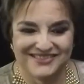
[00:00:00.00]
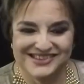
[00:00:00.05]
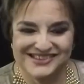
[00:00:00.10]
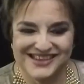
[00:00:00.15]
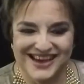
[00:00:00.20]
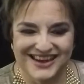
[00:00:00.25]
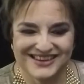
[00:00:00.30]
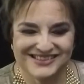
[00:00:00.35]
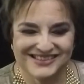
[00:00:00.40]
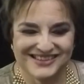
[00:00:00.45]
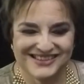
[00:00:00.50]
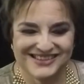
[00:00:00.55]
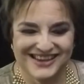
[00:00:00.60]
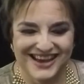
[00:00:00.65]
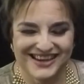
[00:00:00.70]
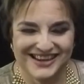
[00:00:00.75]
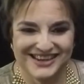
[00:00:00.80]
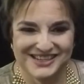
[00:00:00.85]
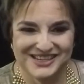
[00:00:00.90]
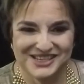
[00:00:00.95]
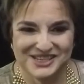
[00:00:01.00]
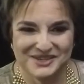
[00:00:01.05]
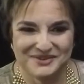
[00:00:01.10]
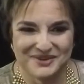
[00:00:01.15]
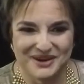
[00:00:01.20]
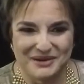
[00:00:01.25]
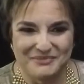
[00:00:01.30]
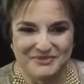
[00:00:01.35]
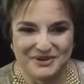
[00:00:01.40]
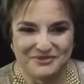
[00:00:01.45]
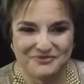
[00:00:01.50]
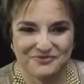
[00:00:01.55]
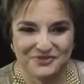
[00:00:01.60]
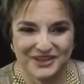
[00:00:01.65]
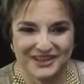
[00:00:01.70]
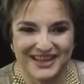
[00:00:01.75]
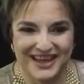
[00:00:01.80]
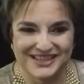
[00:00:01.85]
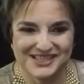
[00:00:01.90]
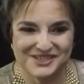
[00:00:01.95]
I was actually talking to a
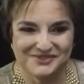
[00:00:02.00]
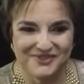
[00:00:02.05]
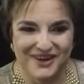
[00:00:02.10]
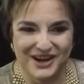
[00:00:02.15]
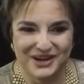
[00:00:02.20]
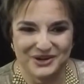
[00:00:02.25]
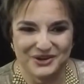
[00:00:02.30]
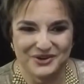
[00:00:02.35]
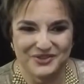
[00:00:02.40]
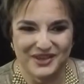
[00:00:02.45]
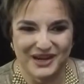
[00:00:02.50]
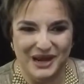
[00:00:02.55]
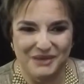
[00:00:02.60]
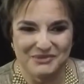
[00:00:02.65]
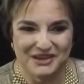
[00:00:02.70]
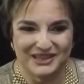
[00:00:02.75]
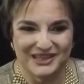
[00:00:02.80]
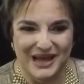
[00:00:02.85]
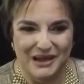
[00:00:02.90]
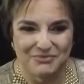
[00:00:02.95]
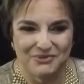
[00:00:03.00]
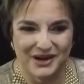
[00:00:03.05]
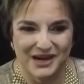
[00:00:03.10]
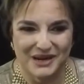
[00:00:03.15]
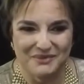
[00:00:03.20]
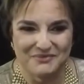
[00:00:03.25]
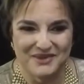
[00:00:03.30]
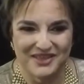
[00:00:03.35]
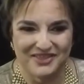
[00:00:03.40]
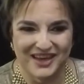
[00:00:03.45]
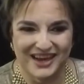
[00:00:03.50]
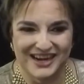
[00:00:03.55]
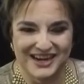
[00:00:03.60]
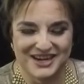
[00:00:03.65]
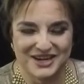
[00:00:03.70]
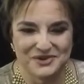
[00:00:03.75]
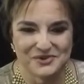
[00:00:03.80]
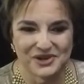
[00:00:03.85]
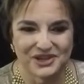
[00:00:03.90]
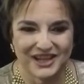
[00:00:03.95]
freelance writer that I'm collaborating with on a
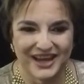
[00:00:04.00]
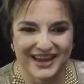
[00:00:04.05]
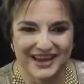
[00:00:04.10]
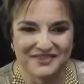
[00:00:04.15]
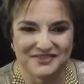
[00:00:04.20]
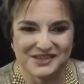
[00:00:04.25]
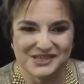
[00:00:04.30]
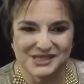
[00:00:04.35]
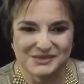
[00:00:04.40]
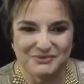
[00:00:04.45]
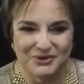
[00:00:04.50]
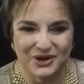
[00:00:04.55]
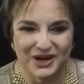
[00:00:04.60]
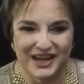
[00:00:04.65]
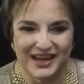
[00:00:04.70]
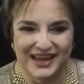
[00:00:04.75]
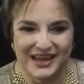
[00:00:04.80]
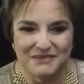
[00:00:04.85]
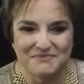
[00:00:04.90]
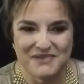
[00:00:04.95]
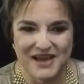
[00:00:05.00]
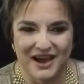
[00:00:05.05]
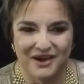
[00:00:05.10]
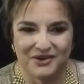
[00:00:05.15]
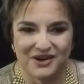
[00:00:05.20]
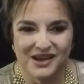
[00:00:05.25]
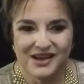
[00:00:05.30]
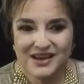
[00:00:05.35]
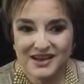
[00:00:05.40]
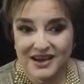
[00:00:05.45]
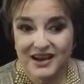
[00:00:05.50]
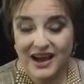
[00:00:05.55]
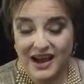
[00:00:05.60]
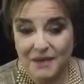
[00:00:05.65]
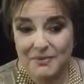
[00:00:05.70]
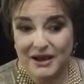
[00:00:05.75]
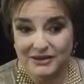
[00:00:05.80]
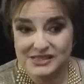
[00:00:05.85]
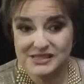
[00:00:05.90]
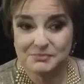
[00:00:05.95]
new client this morning about
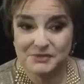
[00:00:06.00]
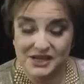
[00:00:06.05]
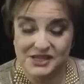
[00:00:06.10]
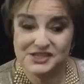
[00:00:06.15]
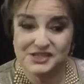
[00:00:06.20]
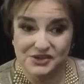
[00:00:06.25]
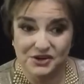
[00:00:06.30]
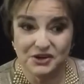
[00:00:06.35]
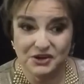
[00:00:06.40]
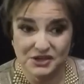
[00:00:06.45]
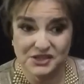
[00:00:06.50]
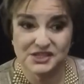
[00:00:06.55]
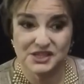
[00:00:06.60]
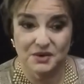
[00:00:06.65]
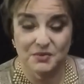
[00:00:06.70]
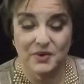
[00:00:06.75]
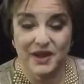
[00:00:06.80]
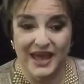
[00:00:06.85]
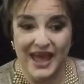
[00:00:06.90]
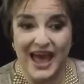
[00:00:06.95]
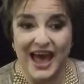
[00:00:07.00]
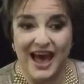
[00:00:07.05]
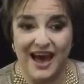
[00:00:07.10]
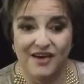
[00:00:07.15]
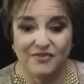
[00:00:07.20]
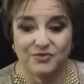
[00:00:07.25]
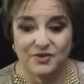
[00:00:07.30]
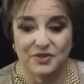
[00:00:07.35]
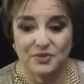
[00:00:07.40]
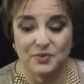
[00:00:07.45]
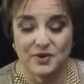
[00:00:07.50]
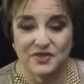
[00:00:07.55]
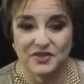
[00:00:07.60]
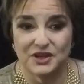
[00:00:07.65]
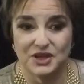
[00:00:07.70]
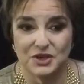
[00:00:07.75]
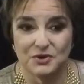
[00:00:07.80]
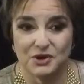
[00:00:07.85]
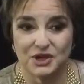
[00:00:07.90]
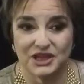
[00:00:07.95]
some concerns that we have with
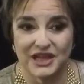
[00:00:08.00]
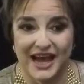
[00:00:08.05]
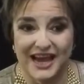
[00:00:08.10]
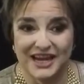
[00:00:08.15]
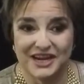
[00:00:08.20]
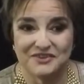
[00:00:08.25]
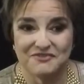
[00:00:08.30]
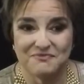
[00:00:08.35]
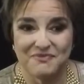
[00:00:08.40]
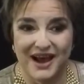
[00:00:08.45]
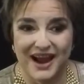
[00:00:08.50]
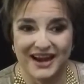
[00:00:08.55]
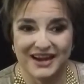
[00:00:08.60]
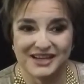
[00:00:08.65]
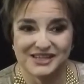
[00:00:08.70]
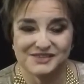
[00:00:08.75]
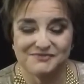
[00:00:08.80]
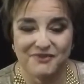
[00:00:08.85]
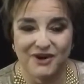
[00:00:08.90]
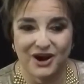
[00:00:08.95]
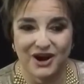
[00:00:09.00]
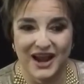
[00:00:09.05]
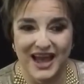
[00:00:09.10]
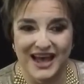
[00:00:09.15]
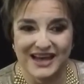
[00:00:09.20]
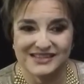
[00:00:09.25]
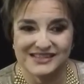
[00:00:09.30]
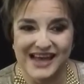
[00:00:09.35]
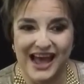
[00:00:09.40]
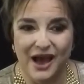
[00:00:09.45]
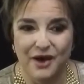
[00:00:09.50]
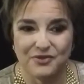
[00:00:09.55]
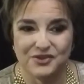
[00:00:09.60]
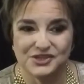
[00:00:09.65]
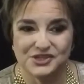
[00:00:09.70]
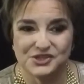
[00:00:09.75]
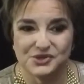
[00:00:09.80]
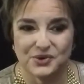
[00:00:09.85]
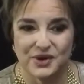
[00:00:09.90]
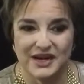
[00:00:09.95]
a new client of mine as far as how
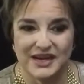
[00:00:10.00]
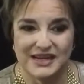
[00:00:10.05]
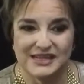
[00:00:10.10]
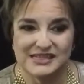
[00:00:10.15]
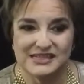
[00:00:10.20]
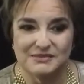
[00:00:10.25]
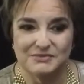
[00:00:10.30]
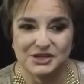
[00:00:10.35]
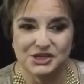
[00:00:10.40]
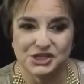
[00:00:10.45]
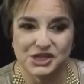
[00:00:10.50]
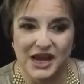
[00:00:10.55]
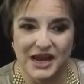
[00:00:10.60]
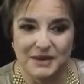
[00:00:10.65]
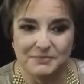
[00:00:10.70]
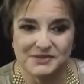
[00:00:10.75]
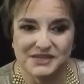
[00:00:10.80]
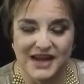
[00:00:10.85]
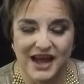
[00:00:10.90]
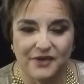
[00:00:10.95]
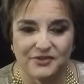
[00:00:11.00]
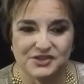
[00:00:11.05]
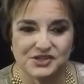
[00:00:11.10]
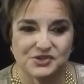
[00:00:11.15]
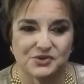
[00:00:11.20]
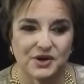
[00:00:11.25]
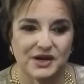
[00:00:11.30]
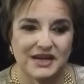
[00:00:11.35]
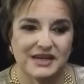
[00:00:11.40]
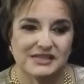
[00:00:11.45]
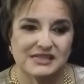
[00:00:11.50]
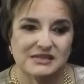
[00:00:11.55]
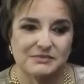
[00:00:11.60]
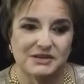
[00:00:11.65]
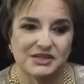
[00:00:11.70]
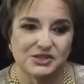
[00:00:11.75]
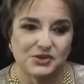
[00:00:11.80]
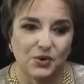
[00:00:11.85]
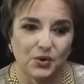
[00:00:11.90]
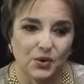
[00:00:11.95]
the story needs to be shaped and how the story needs to
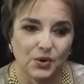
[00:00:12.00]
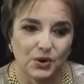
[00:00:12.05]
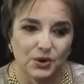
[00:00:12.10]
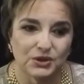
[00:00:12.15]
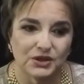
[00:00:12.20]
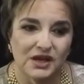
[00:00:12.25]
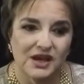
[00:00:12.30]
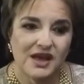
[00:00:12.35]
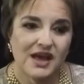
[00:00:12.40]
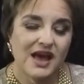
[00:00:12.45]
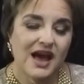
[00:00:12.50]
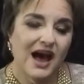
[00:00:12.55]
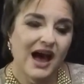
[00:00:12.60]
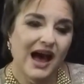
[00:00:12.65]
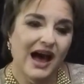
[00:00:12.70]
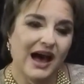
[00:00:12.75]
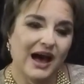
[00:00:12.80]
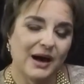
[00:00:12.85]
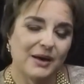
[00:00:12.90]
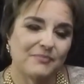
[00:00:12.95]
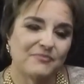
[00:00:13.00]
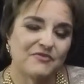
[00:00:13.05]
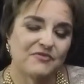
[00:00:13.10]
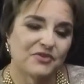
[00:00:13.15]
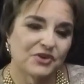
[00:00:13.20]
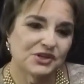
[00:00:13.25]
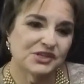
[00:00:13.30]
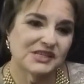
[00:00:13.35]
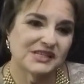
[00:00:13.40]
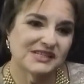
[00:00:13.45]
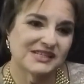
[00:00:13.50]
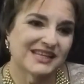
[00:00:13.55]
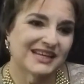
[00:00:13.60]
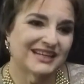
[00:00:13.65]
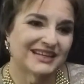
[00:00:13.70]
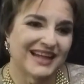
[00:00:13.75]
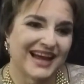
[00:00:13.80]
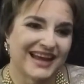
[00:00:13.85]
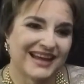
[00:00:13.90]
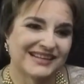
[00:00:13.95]
be told versus the
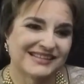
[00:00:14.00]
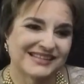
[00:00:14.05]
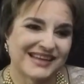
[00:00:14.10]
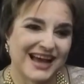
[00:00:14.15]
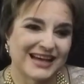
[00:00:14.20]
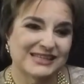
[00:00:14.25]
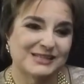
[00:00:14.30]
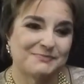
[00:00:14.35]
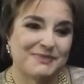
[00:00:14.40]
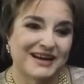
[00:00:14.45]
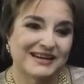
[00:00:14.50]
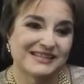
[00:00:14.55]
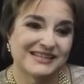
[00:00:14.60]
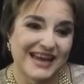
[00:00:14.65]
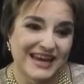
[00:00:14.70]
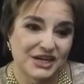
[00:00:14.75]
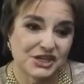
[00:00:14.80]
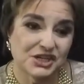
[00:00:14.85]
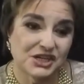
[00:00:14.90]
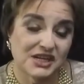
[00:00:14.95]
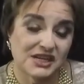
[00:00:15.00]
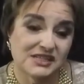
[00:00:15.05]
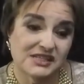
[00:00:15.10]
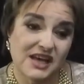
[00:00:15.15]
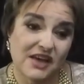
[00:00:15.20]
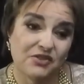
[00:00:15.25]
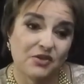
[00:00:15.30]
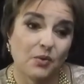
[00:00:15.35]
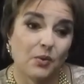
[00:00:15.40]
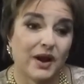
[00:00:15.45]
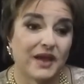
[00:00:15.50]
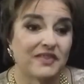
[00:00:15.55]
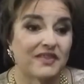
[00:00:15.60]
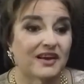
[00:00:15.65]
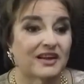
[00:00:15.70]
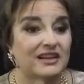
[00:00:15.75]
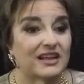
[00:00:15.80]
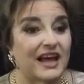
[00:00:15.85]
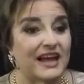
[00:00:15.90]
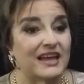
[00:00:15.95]
client's expectations and the way
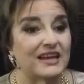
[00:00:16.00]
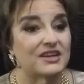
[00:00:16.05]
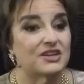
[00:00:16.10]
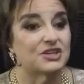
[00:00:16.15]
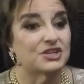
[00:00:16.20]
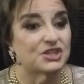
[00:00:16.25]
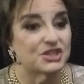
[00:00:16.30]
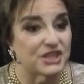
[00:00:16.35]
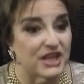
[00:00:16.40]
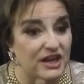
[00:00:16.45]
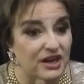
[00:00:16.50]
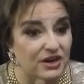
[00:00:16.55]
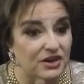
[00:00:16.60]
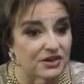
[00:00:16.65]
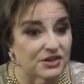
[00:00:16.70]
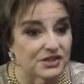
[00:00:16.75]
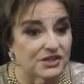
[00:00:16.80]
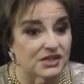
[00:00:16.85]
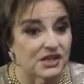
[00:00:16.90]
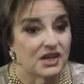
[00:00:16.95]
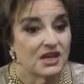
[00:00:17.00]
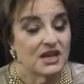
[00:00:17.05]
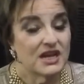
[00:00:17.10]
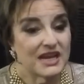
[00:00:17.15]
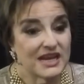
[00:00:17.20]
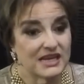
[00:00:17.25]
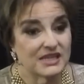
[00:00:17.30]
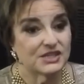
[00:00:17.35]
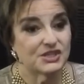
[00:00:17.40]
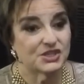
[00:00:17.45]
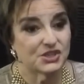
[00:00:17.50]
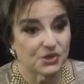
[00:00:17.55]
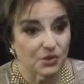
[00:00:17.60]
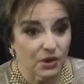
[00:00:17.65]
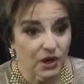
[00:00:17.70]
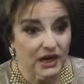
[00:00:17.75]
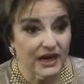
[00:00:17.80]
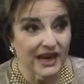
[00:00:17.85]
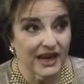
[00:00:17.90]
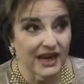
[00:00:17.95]
the client shares his
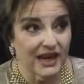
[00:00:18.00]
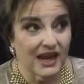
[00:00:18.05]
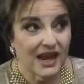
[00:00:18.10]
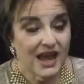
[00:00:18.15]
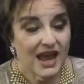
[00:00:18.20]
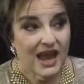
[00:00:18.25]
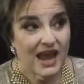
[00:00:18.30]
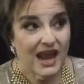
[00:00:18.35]
story.